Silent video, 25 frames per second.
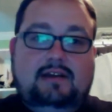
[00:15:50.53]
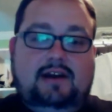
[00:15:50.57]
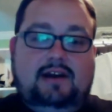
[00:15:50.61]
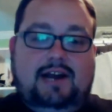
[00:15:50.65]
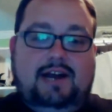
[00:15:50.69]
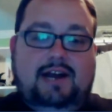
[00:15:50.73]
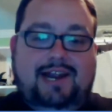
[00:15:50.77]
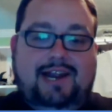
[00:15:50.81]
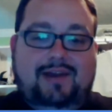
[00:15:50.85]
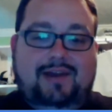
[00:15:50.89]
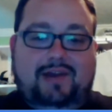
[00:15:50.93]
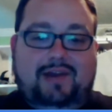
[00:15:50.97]

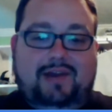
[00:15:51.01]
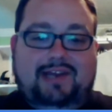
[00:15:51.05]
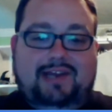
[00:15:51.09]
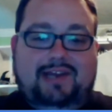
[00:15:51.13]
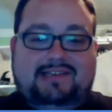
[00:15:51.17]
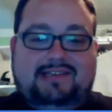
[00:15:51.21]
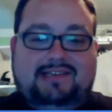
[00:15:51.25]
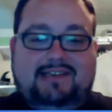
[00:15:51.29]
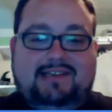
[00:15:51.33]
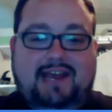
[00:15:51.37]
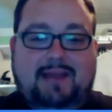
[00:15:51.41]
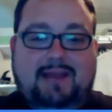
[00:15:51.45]
highway
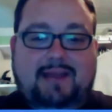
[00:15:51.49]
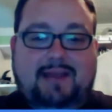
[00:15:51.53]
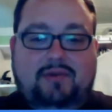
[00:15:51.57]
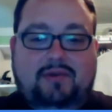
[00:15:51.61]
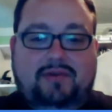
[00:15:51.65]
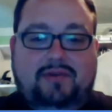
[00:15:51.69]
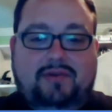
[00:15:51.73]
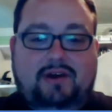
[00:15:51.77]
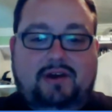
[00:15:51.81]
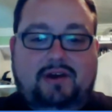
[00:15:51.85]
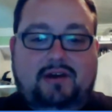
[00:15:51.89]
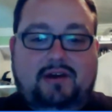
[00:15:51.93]

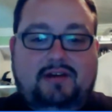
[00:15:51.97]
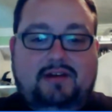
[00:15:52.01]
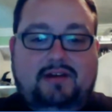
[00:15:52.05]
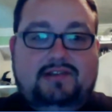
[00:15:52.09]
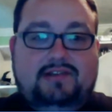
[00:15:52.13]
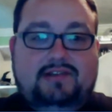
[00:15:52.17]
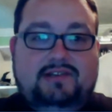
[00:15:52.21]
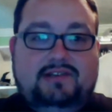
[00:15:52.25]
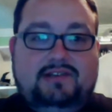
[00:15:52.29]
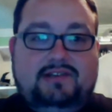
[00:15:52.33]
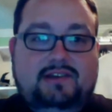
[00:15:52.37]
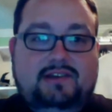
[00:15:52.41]
cyber thugs